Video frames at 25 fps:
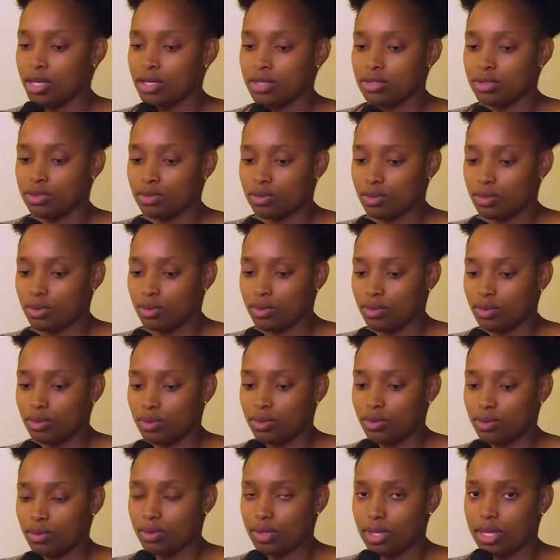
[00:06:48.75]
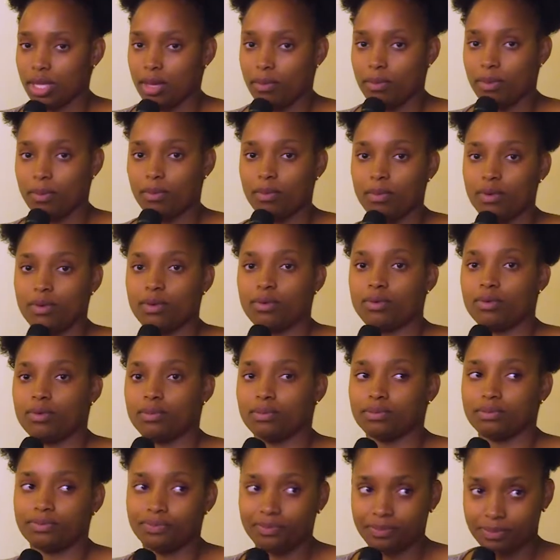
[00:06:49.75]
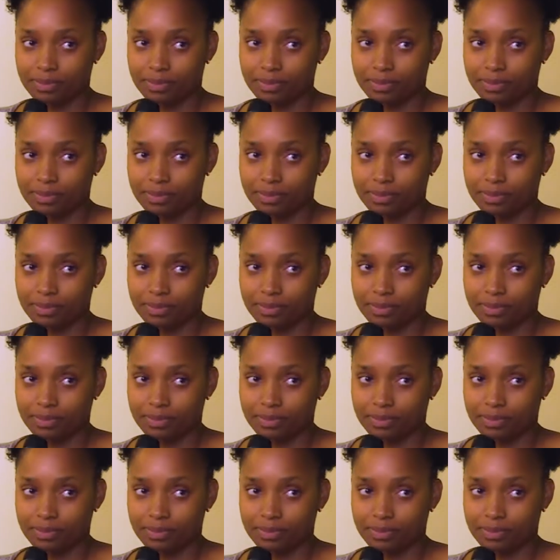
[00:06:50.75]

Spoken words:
So there are people who,